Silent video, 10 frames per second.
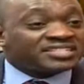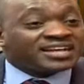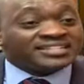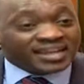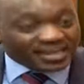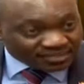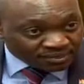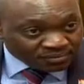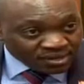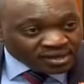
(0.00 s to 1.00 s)
are telling
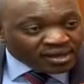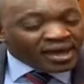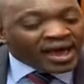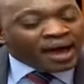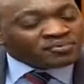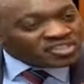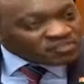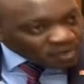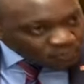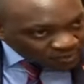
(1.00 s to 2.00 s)
them. Mm. I'm just
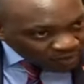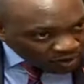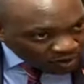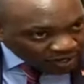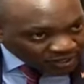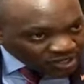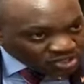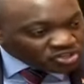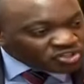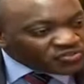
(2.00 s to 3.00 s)
flipping the coin. Mm -hmm.
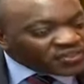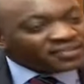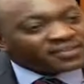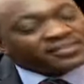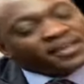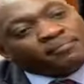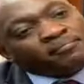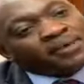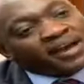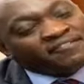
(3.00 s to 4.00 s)
Don't you think the same
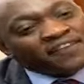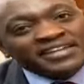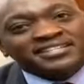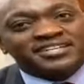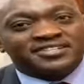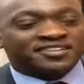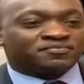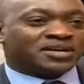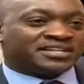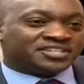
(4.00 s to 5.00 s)
advantage these
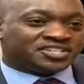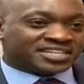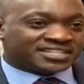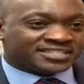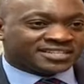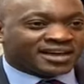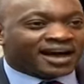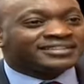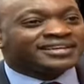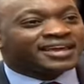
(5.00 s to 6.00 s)
politicians
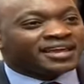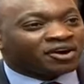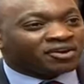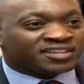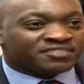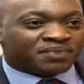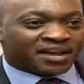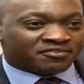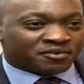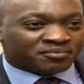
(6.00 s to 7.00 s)
are taking on these
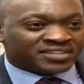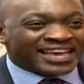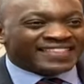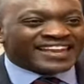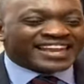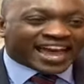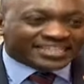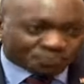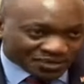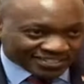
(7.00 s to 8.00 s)
platforms, the
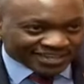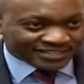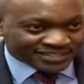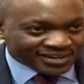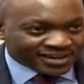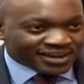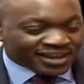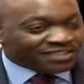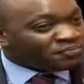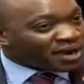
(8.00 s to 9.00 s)
90% mm -hmm.
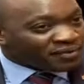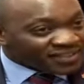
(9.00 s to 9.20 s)
is perhaps